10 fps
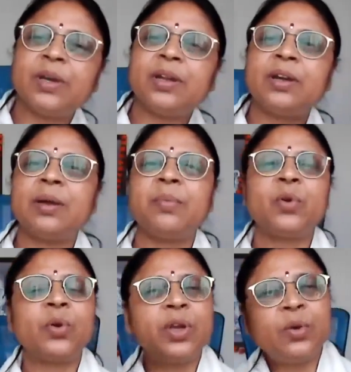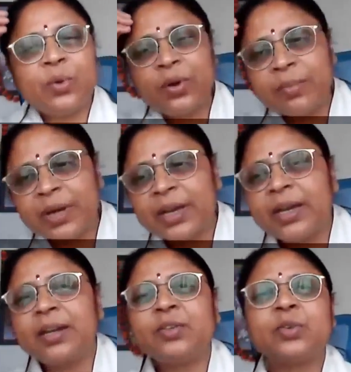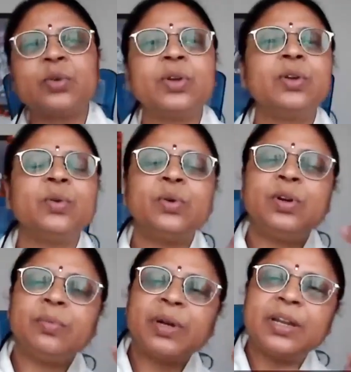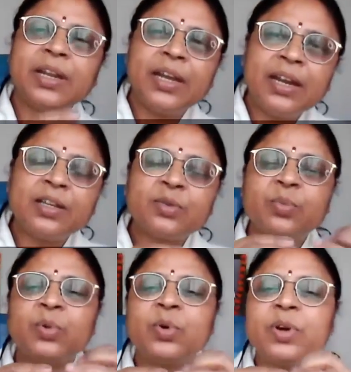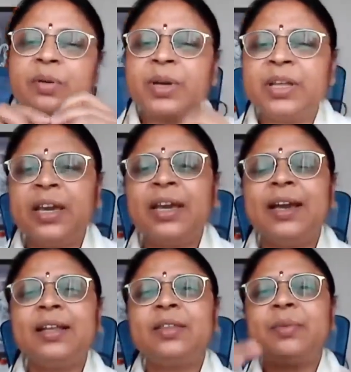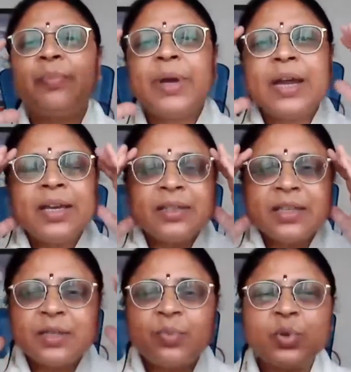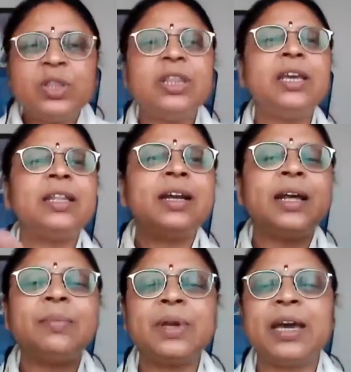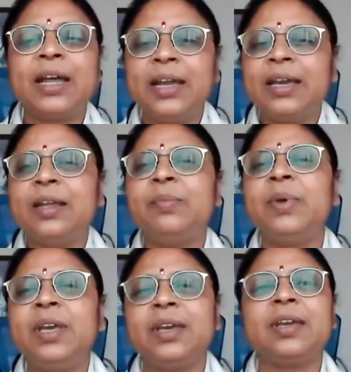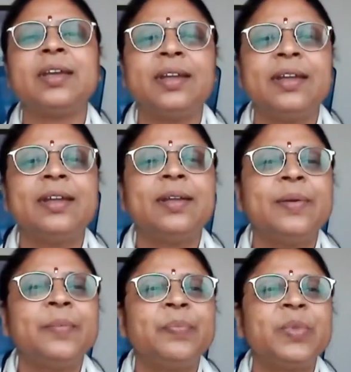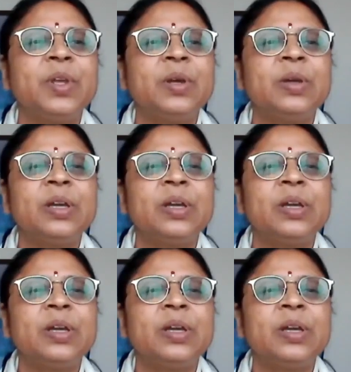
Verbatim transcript: no, I'm growing old, my hair is growing old, my nail is broken, my the, this buddhi that I'm carrying in me, you know.